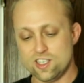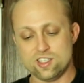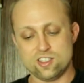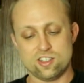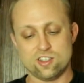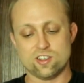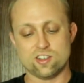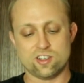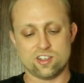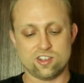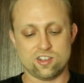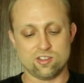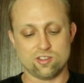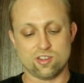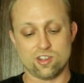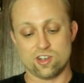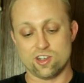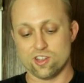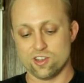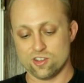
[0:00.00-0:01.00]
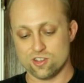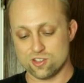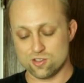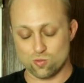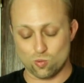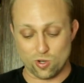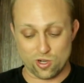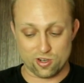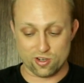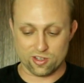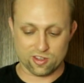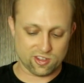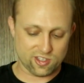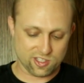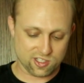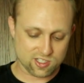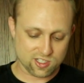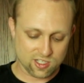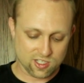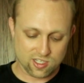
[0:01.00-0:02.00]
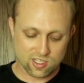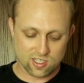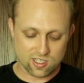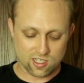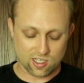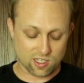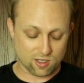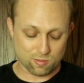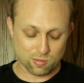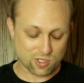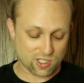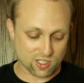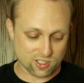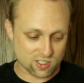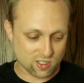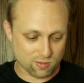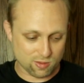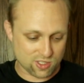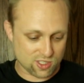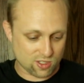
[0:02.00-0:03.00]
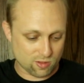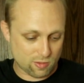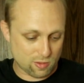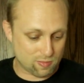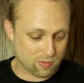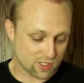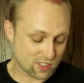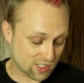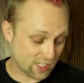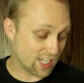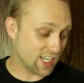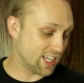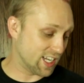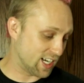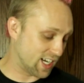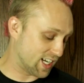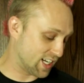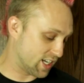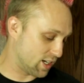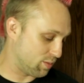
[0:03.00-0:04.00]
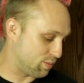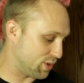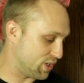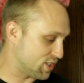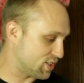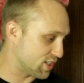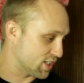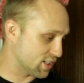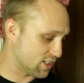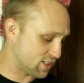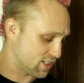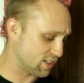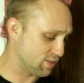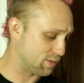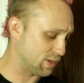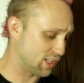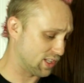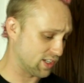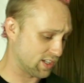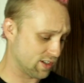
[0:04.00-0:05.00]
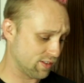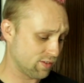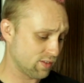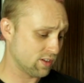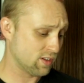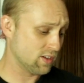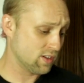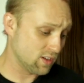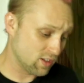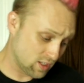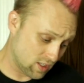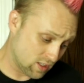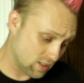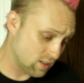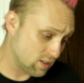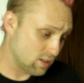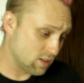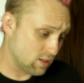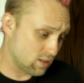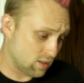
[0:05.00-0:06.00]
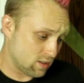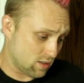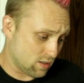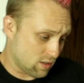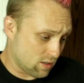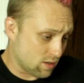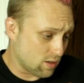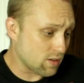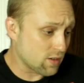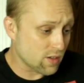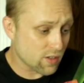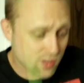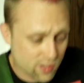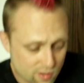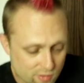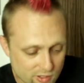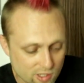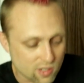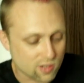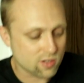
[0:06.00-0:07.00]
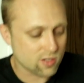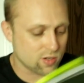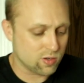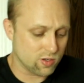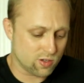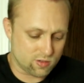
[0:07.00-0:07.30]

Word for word: easier to do than others wearing these. Um, but yeah, some of these are gonna be possible. Like I cannot get a bee sting to save my life. Uh, there we go.